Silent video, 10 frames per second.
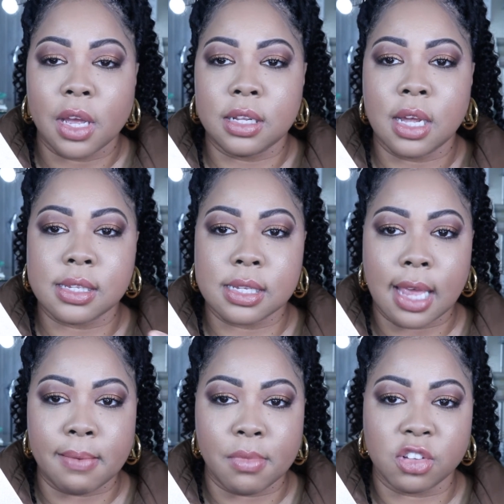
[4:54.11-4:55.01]
It doesn't
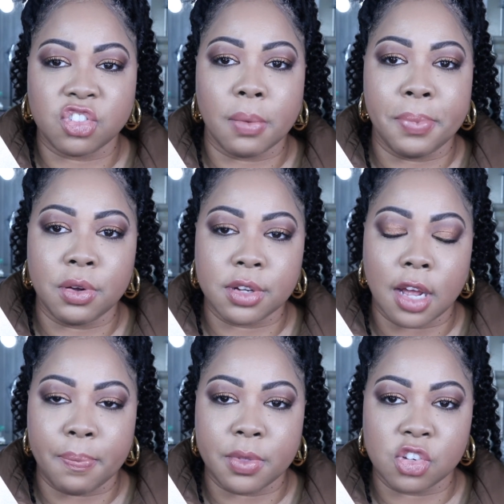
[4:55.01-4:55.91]
take much to build
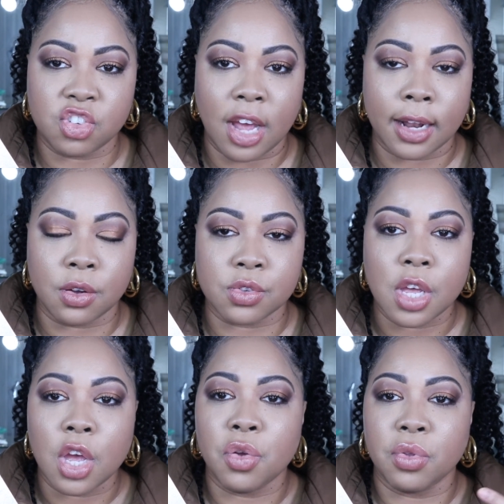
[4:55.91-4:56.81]
up the shadows.
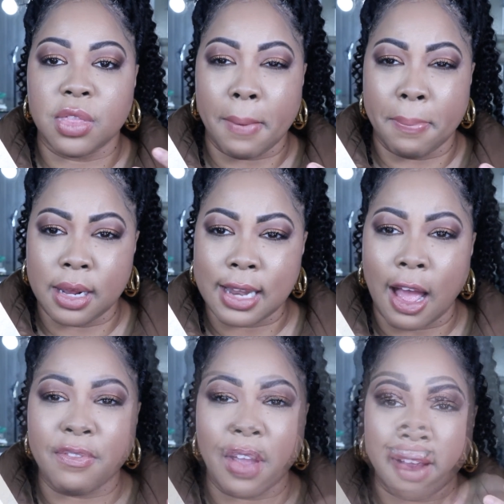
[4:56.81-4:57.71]
You They blend
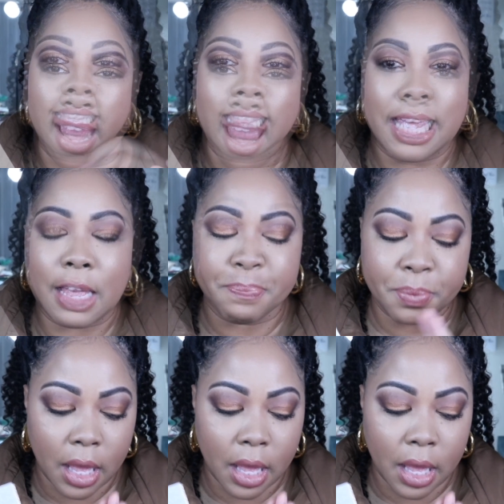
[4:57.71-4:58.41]
out very easily.